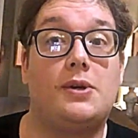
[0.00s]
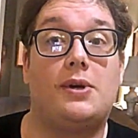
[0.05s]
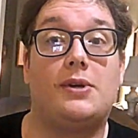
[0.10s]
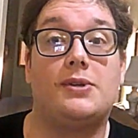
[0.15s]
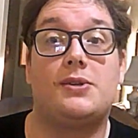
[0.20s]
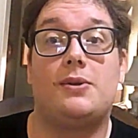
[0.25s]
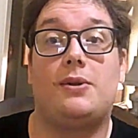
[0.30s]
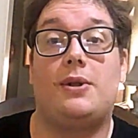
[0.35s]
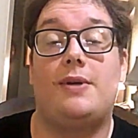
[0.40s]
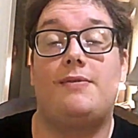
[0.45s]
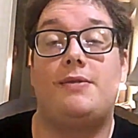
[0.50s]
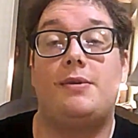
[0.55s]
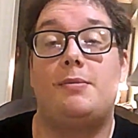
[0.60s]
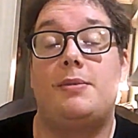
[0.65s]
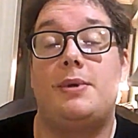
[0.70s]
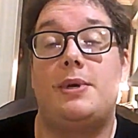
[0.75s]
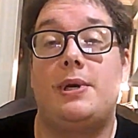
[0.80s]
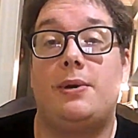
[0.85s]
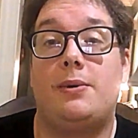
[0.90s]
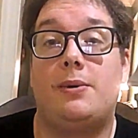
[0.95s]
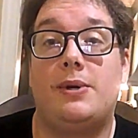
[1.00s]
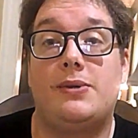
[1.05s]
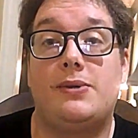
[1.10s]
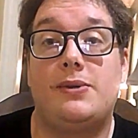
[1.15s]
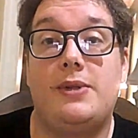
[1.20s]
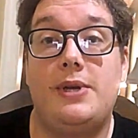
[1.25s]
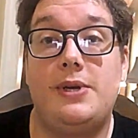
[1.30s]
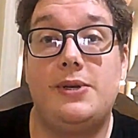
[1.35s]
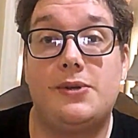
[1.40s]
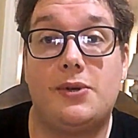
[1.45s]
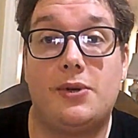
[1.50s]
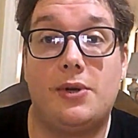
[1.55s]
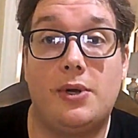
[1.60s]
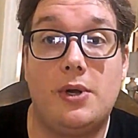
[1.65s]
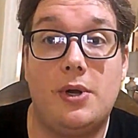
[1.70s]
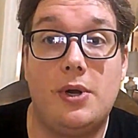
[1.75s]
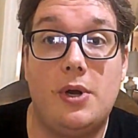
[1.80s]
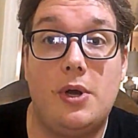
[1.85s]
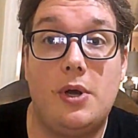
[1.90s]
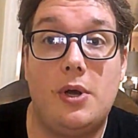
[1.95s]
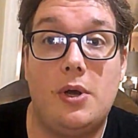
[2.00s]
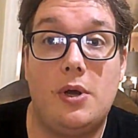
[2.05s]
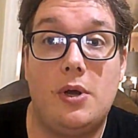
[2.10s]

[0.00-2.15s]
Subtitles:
It's also left ambiguous. These are